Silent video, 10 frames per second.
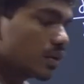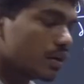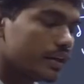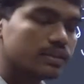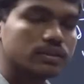
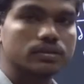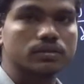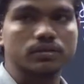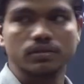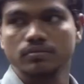
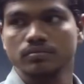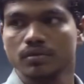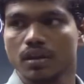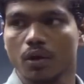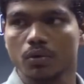clear
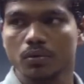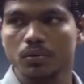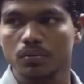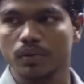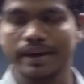how
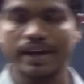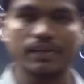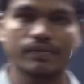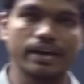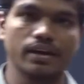to
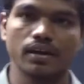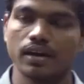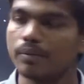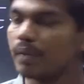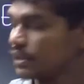identify
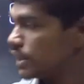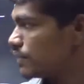a partial